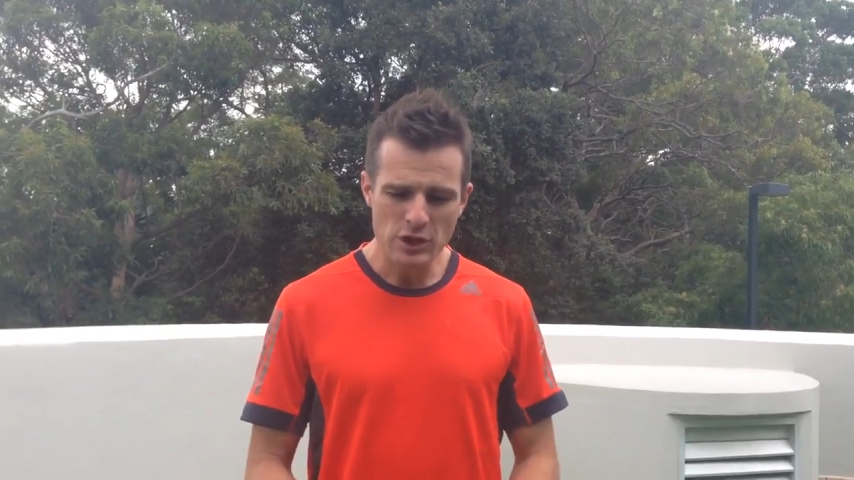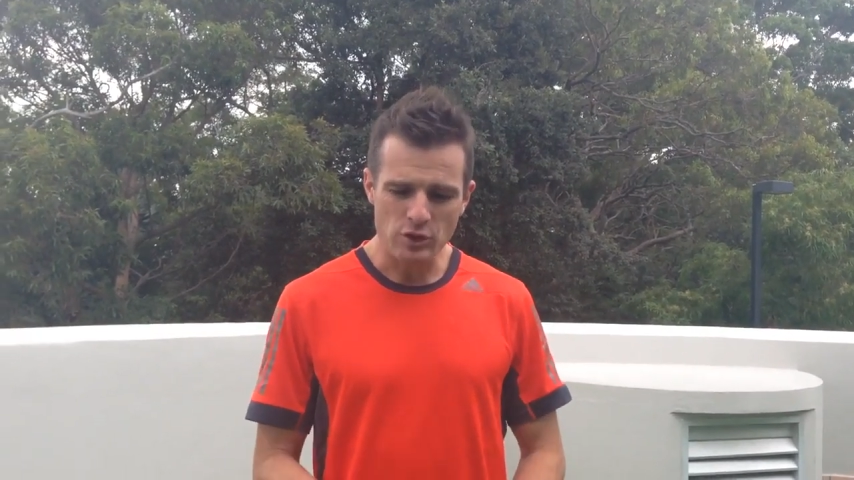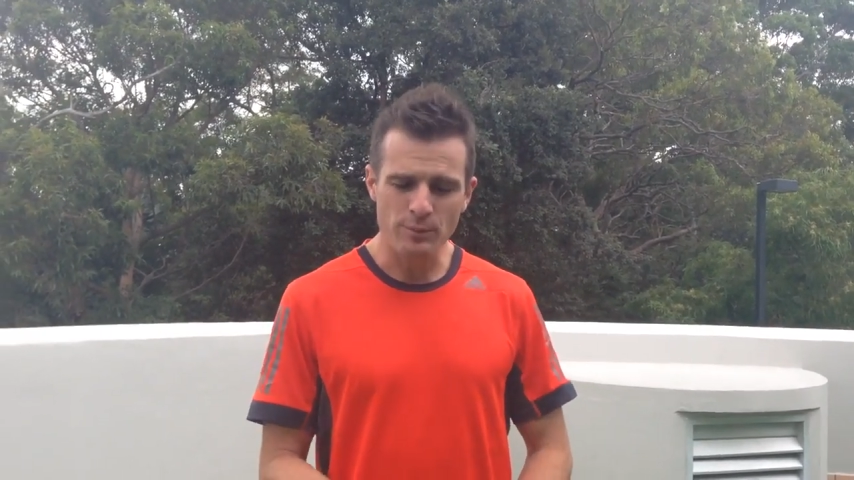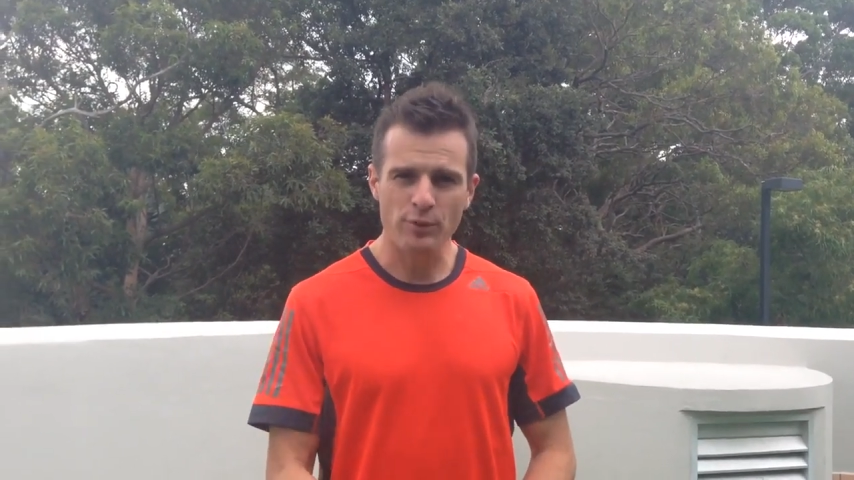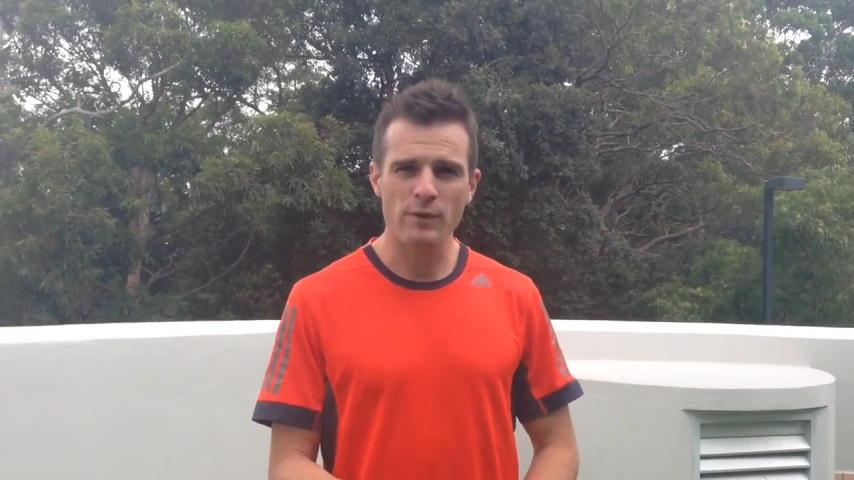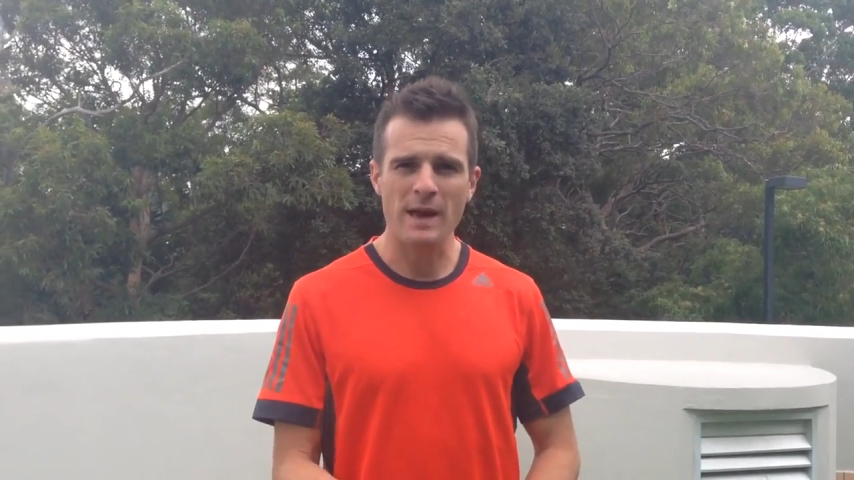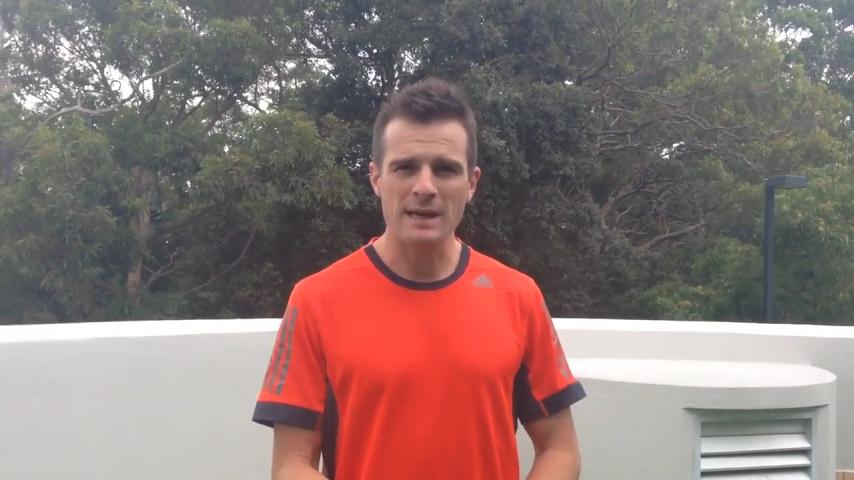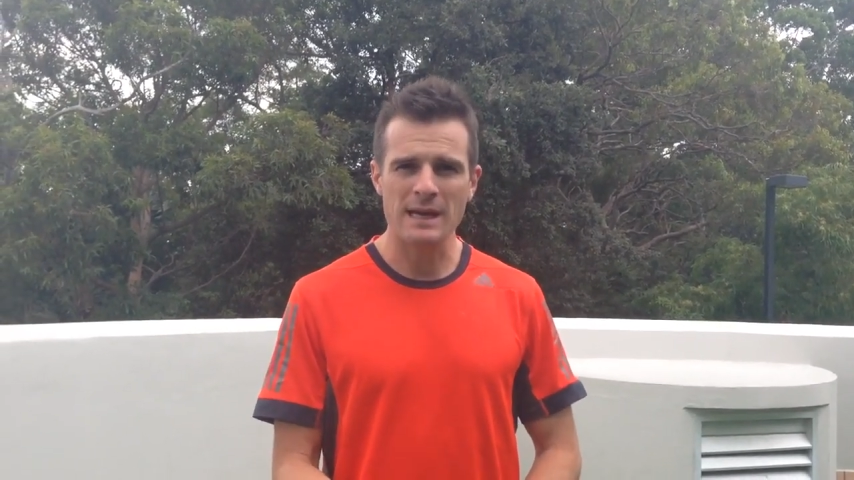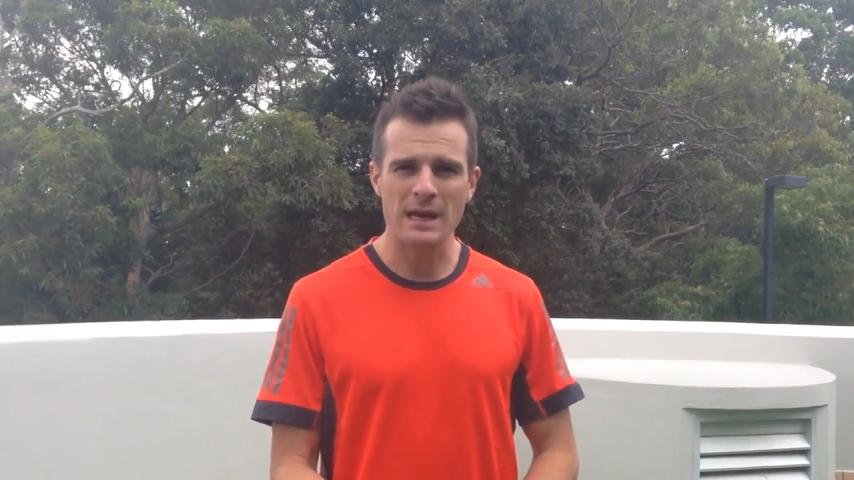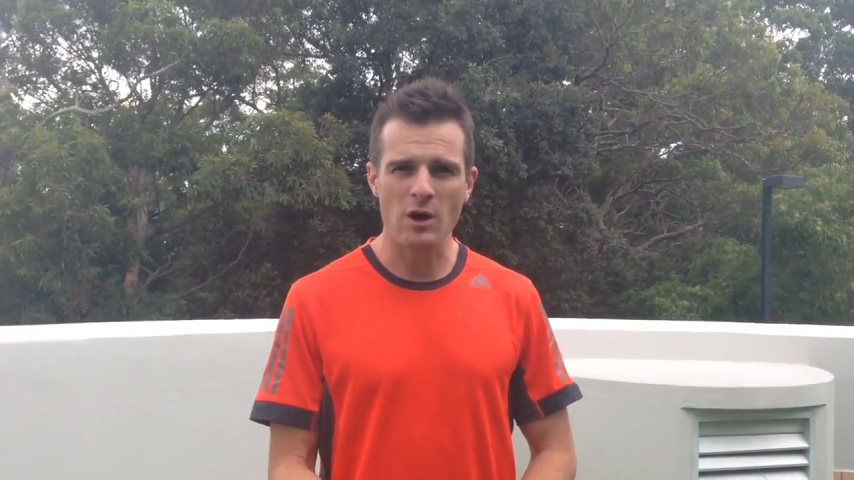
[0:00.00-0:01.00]
to improve
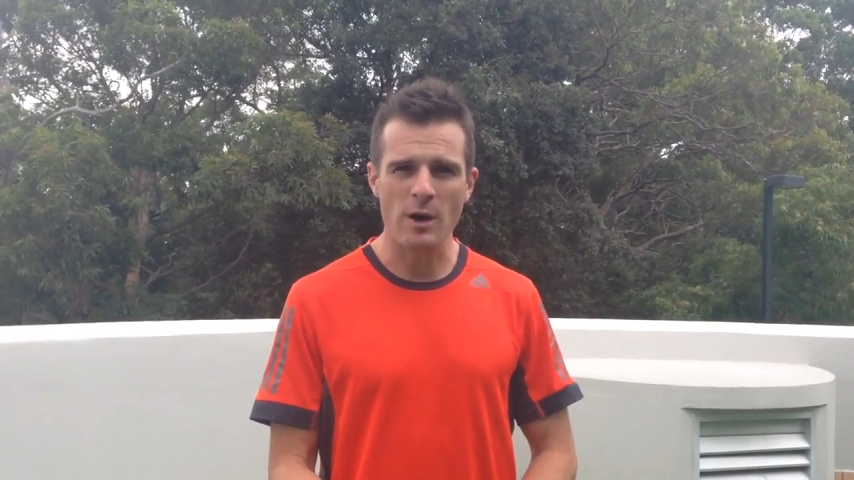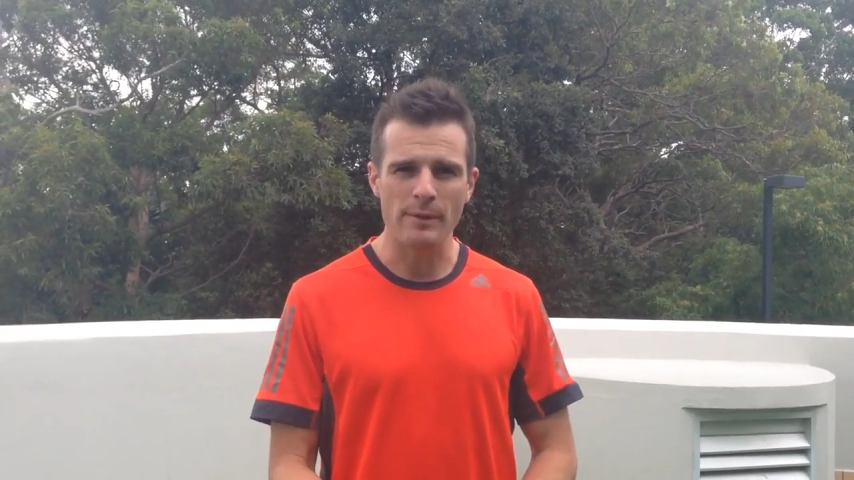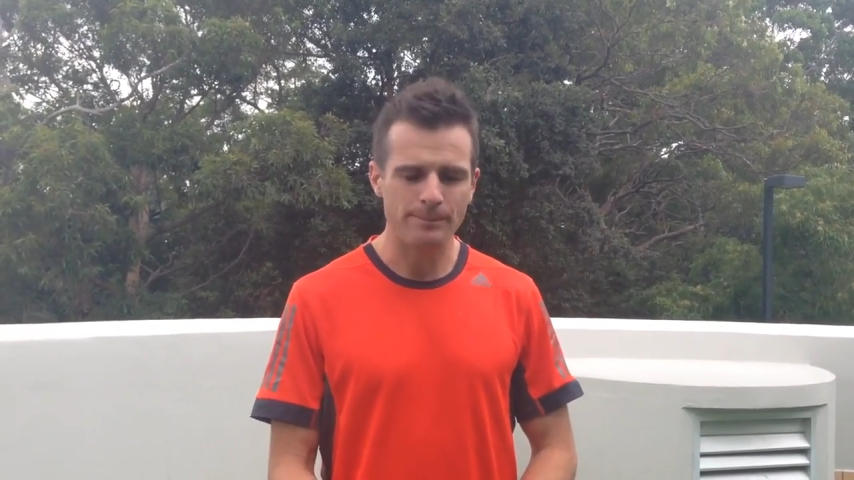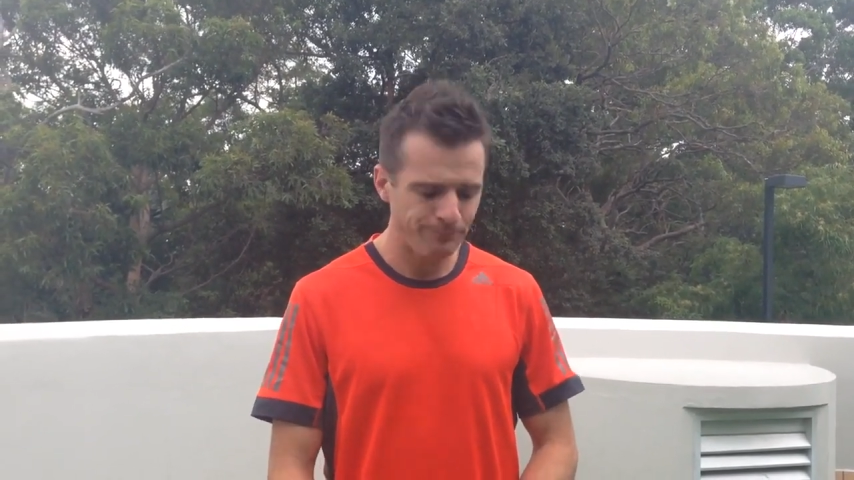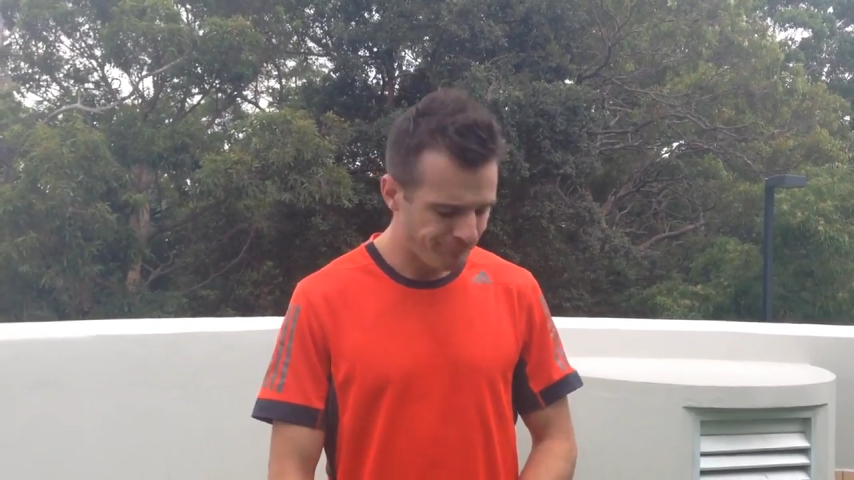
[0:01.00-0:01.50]
that knee alignment.